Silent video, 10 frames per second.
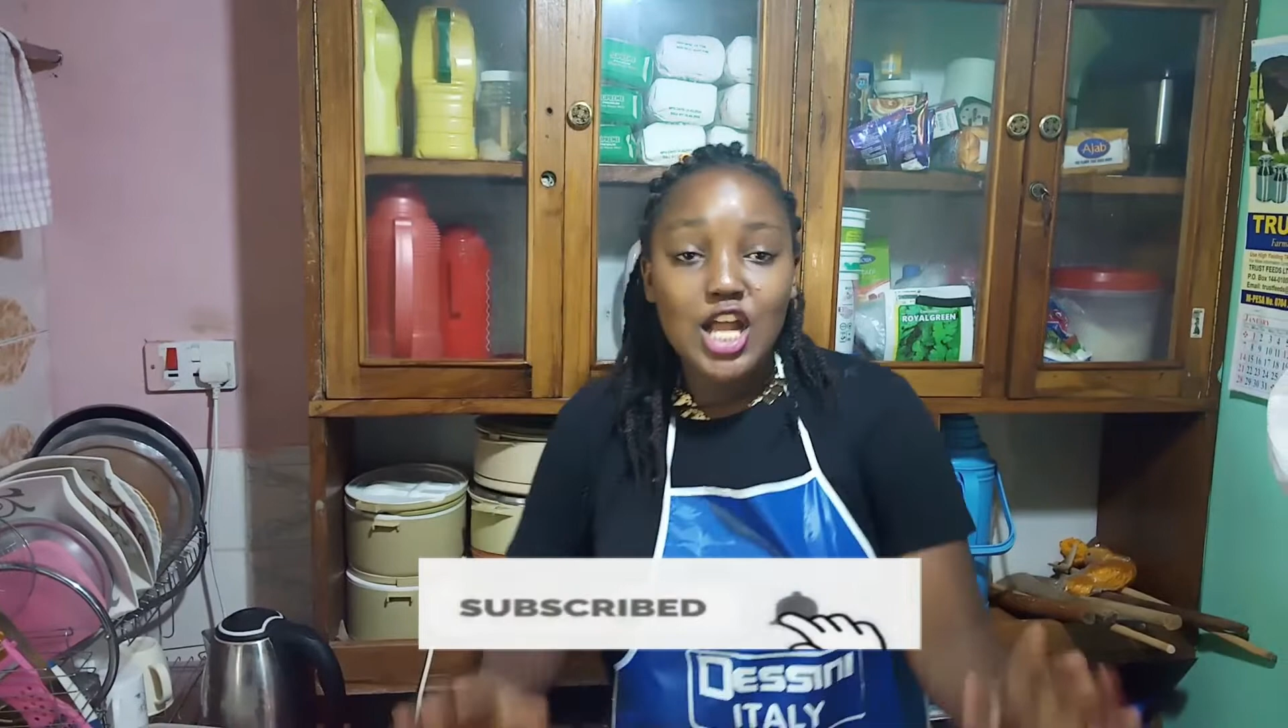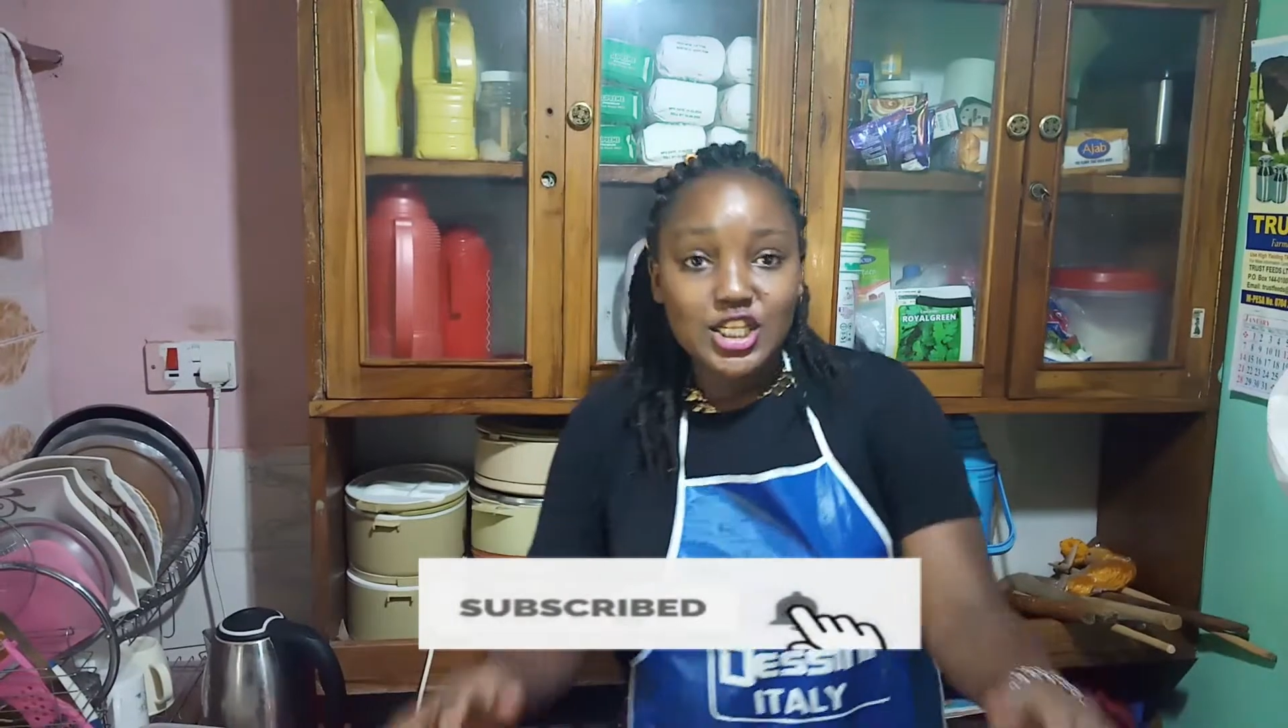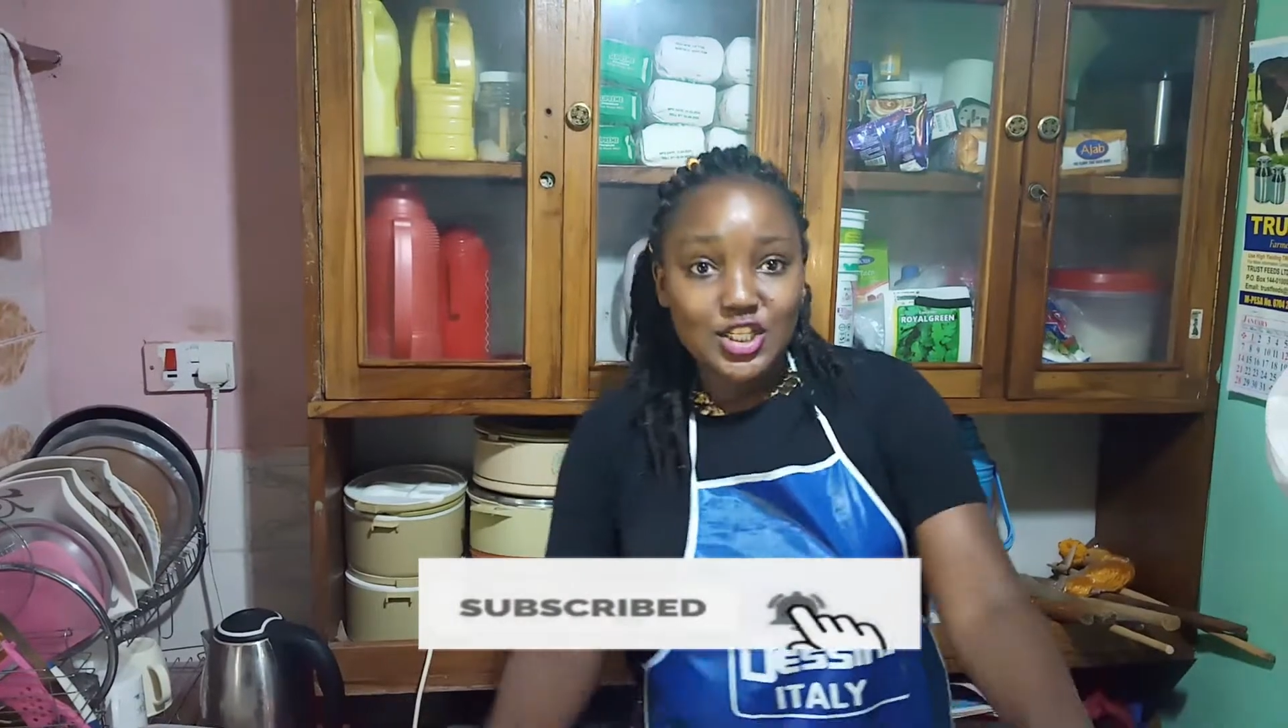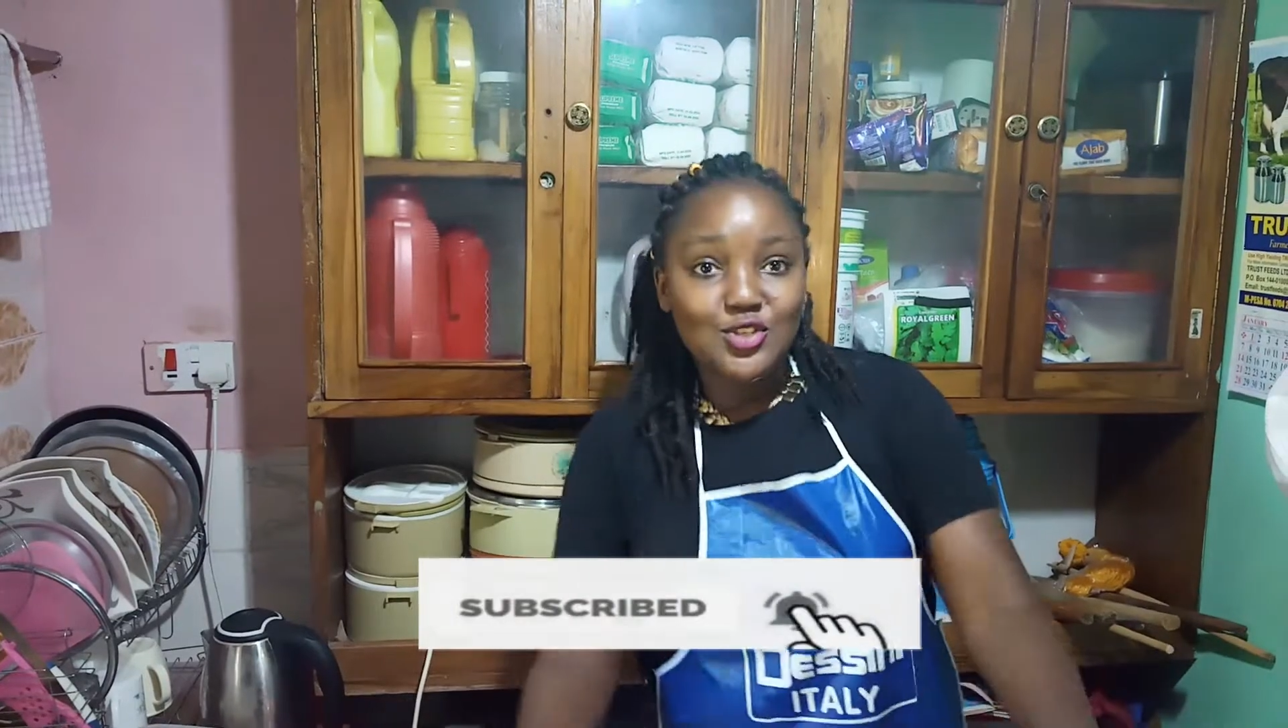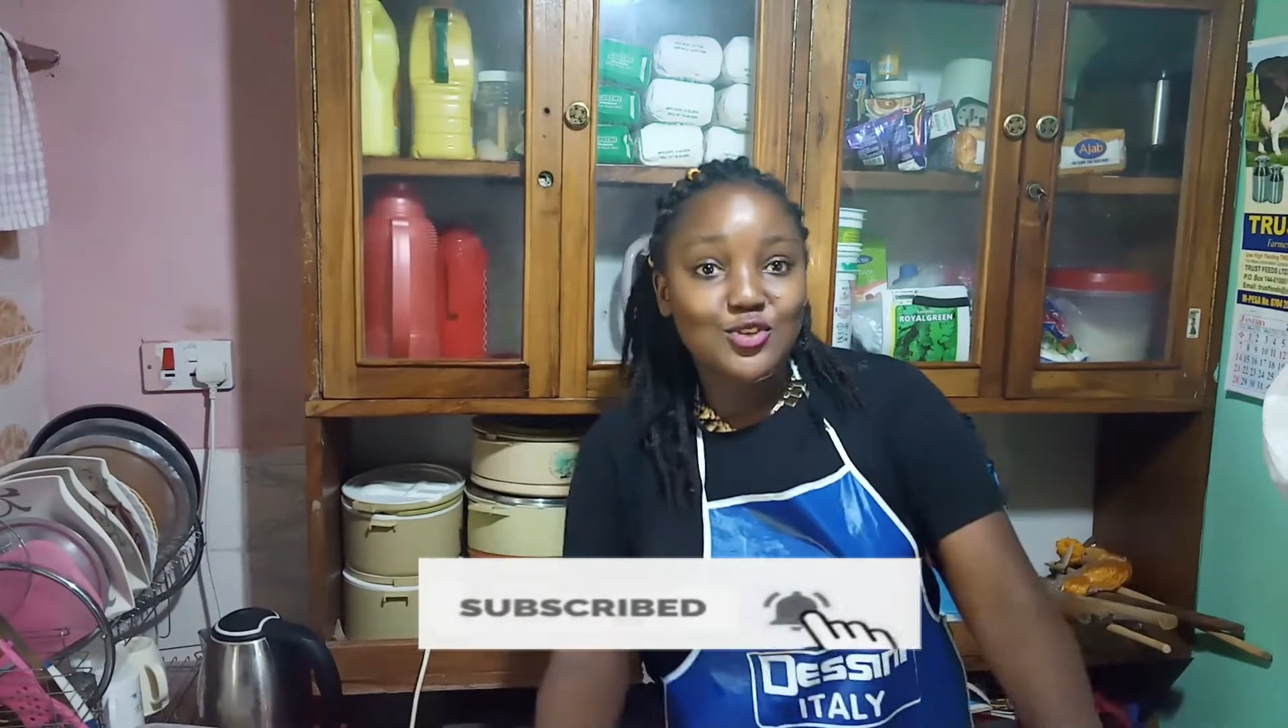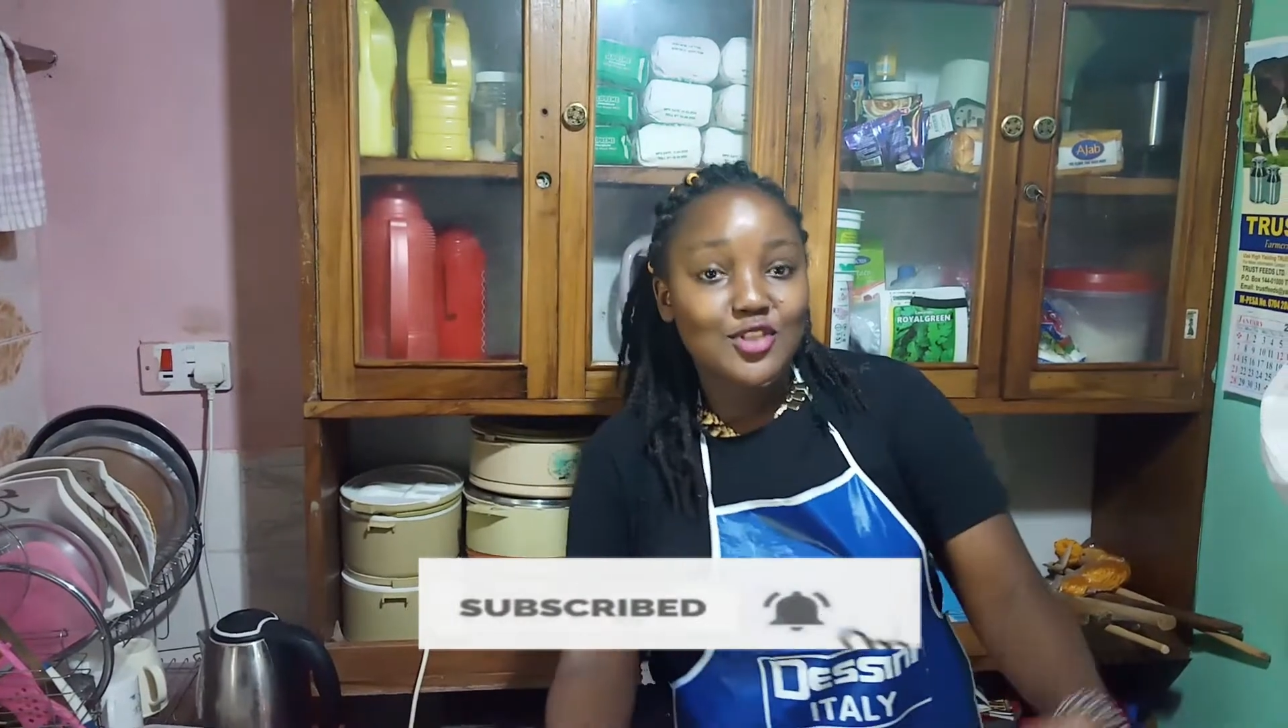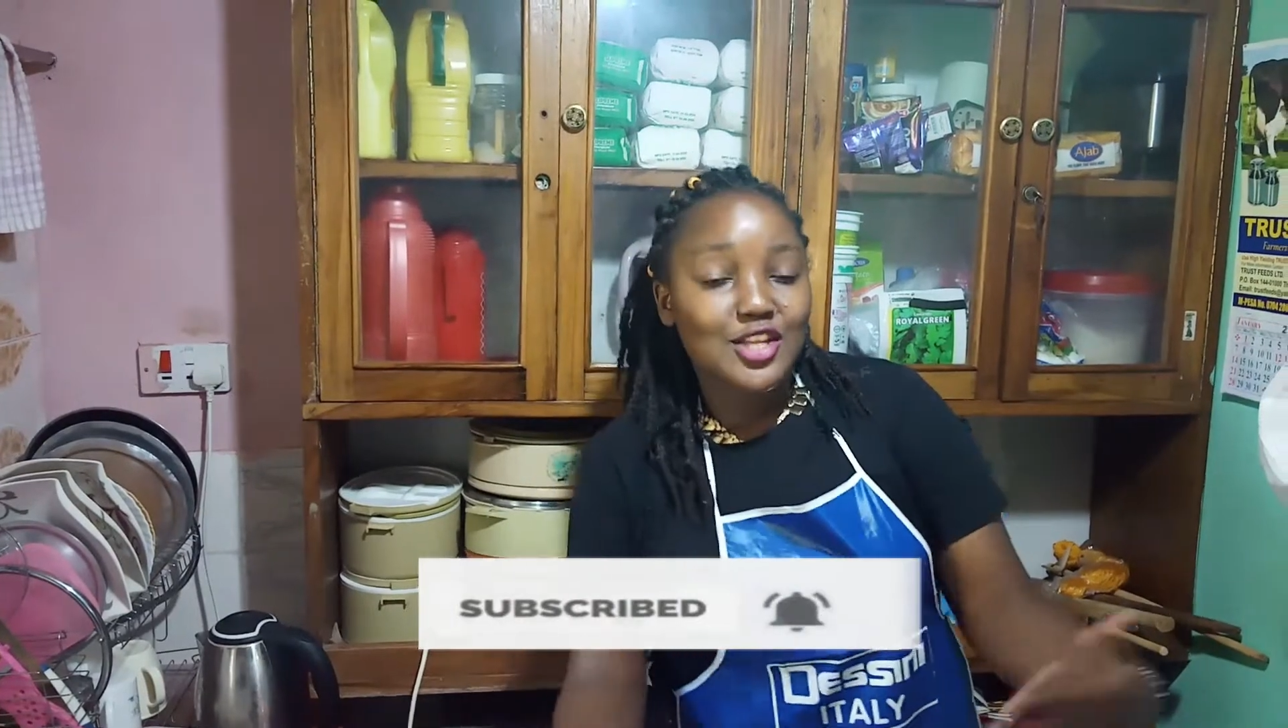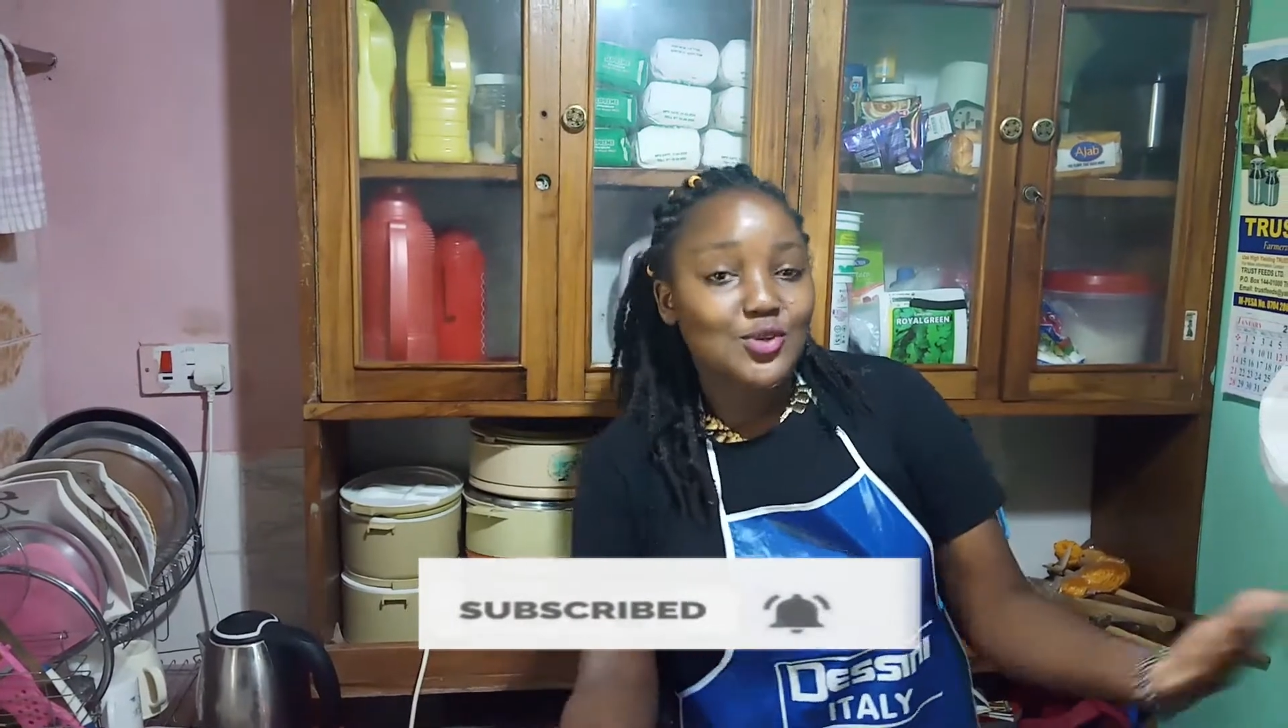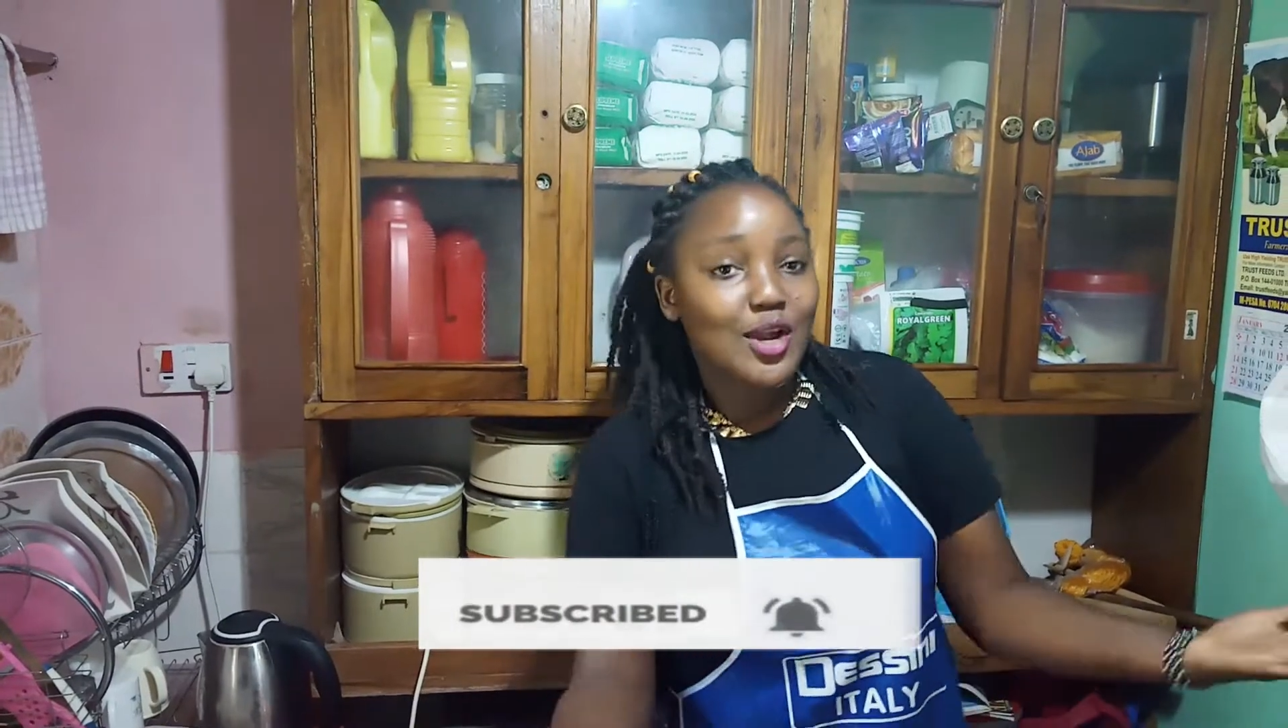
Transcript: Did you know that